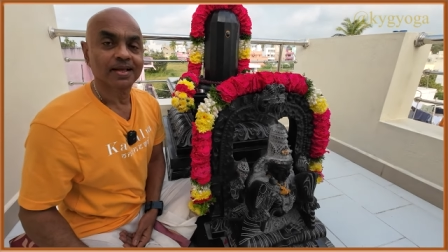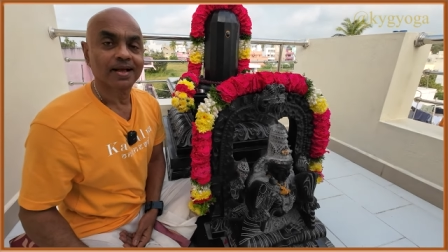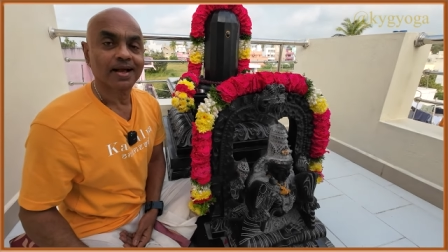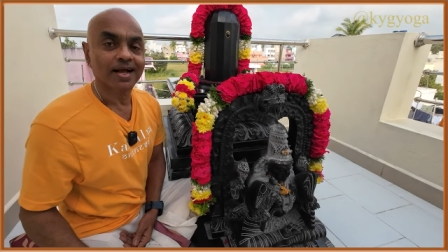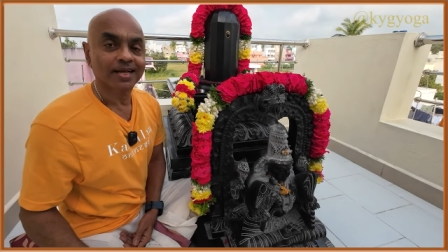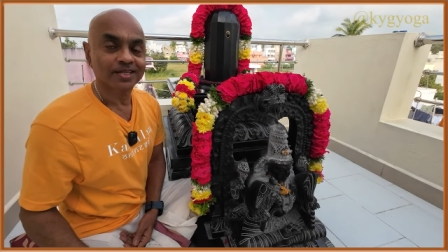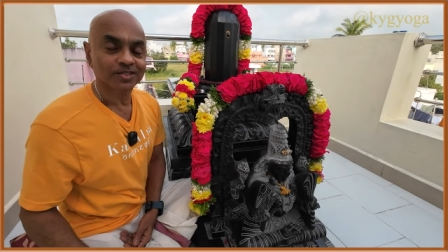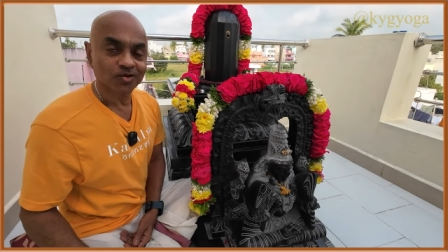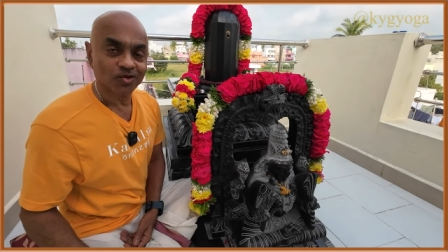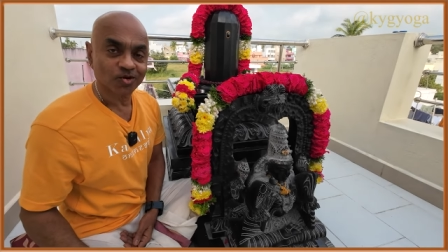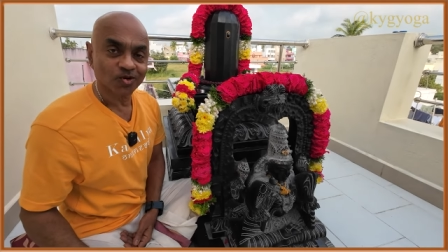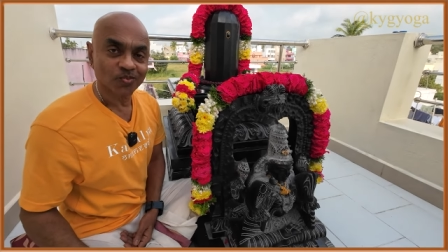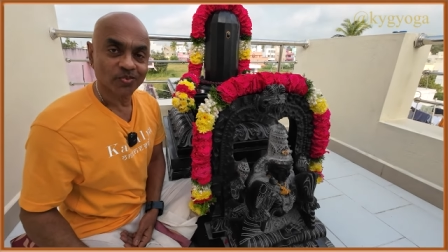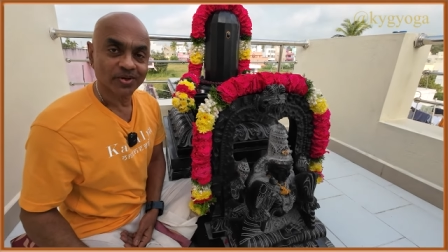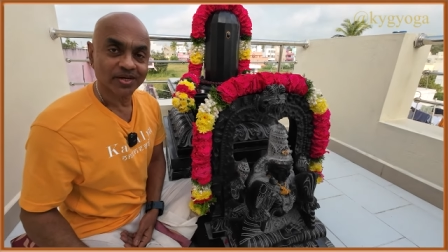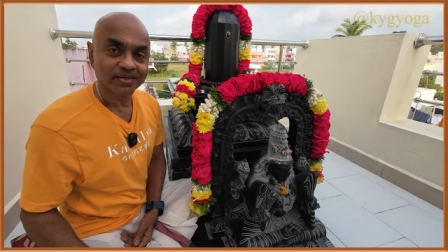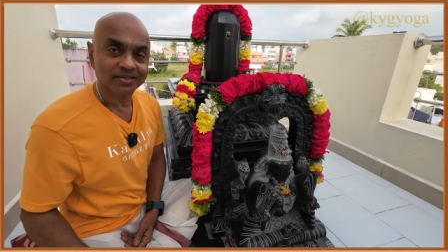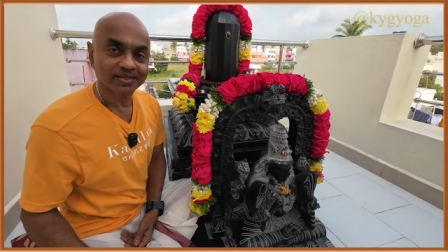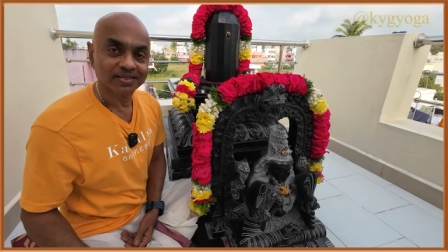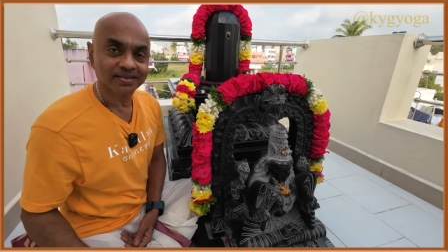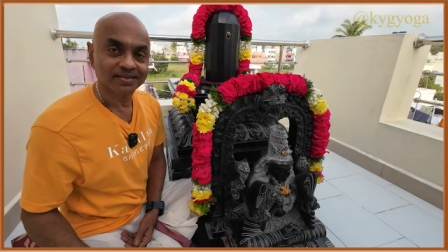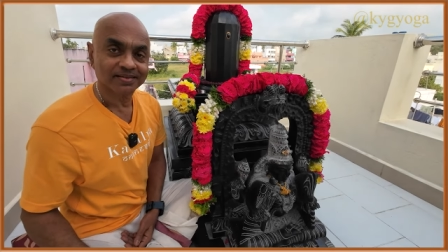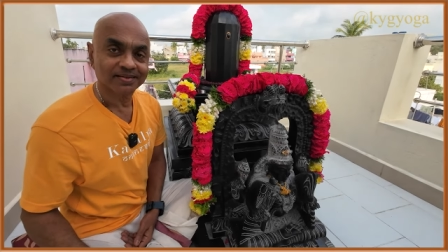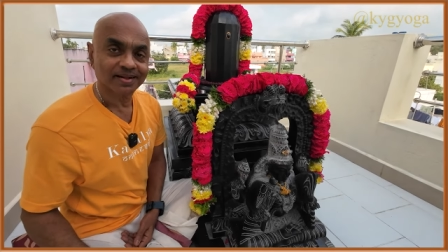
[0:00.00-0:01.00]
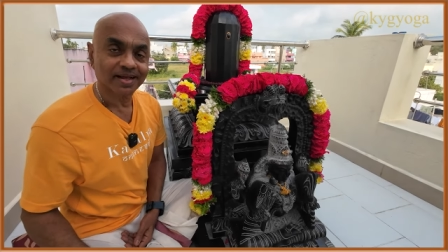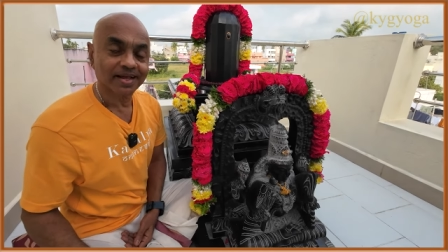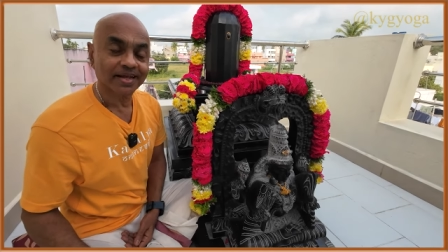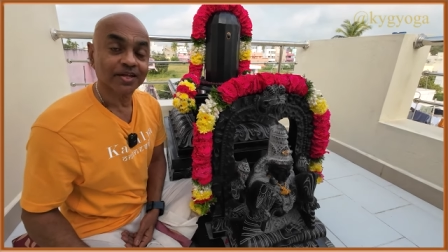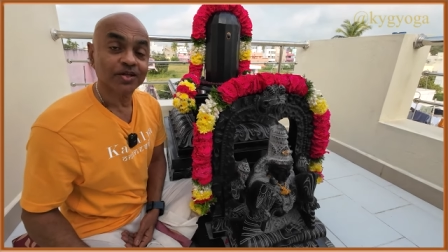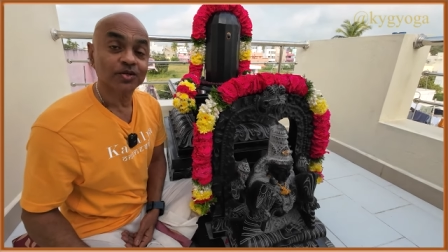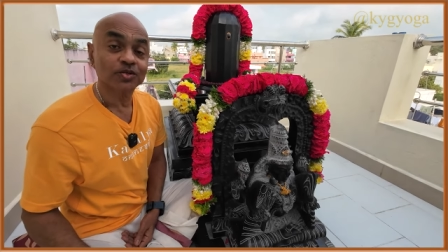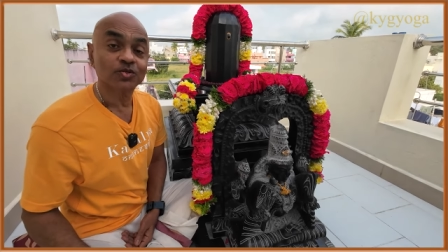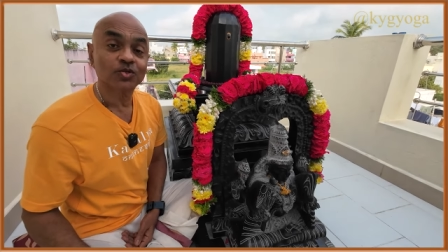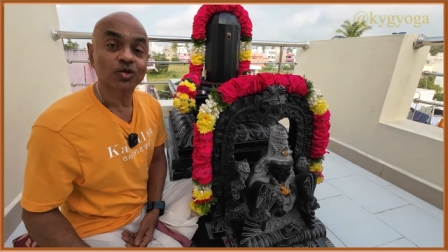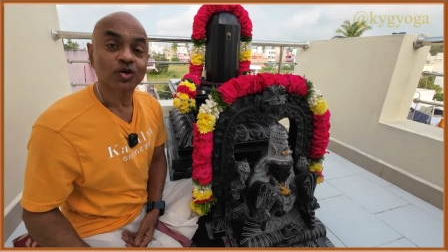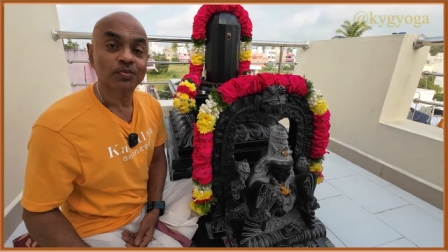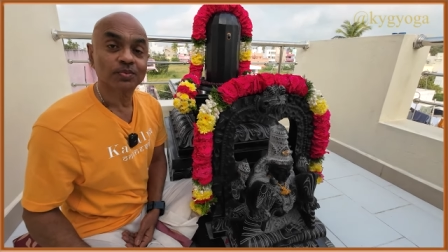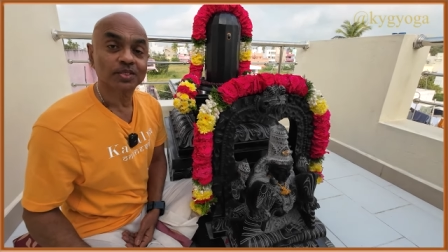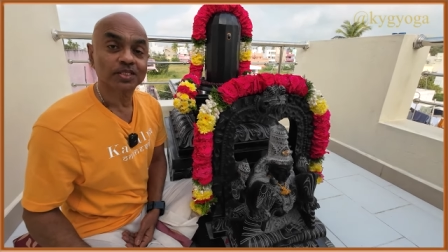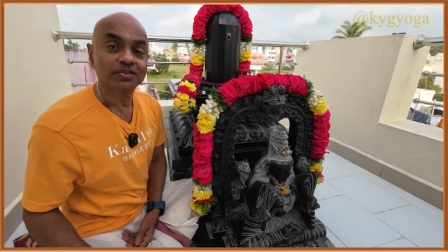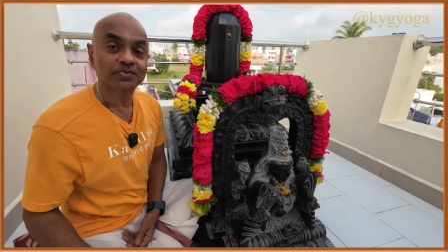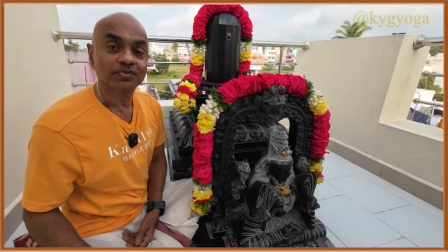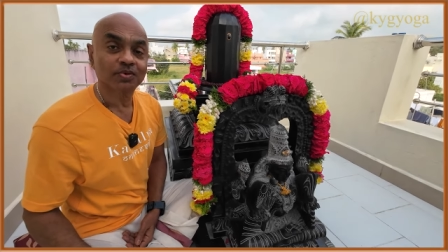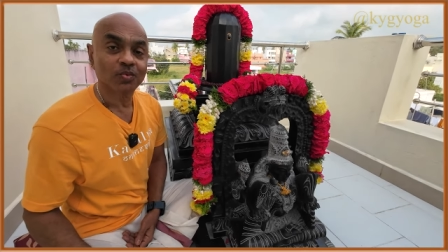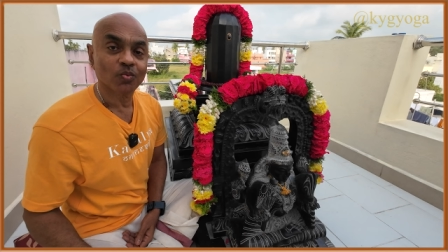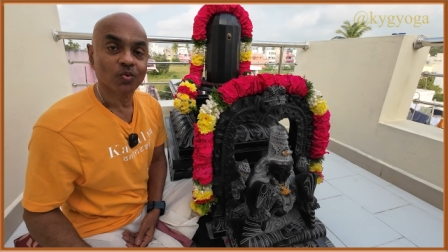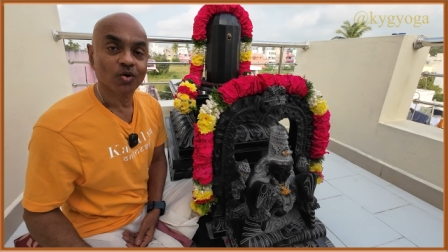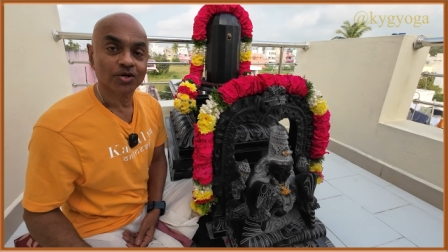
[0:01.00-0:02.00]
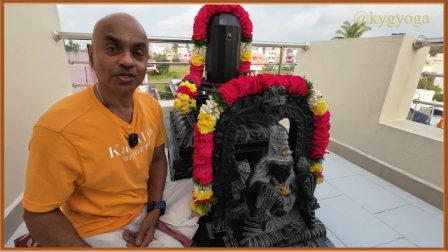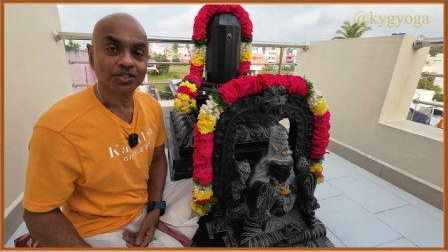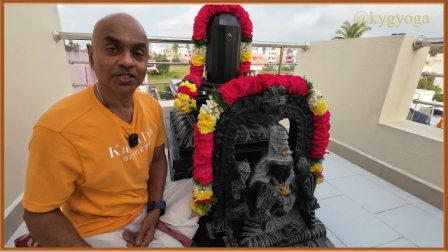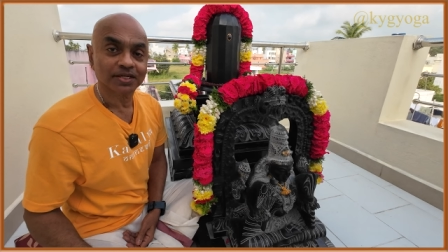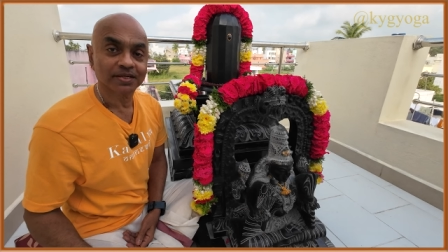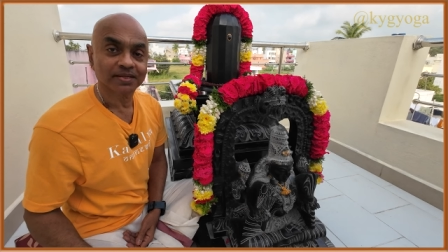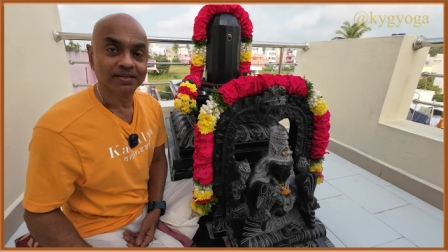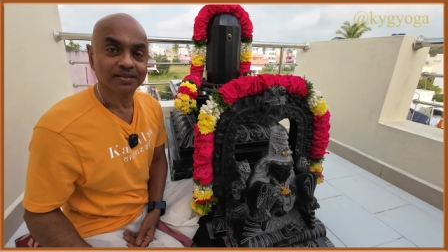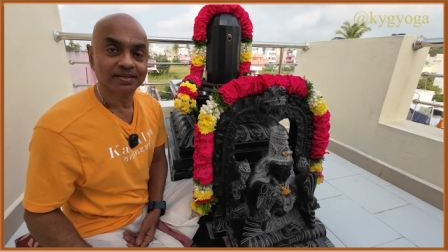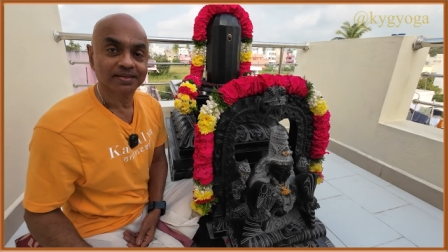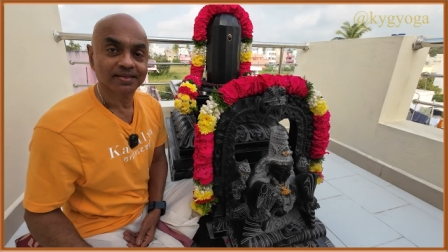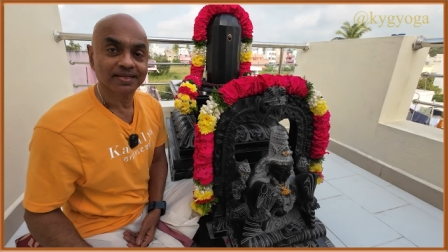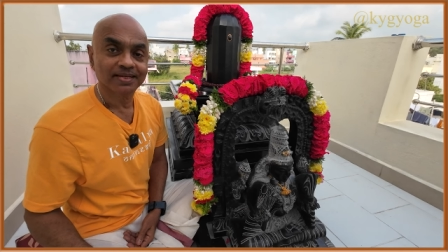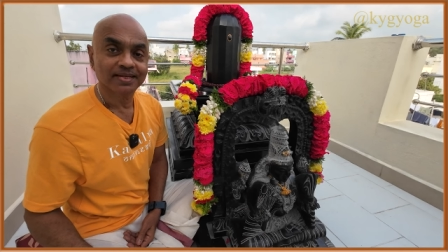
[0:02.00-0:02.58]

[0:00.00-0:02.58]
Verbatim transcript: As always, thank you so much for watching.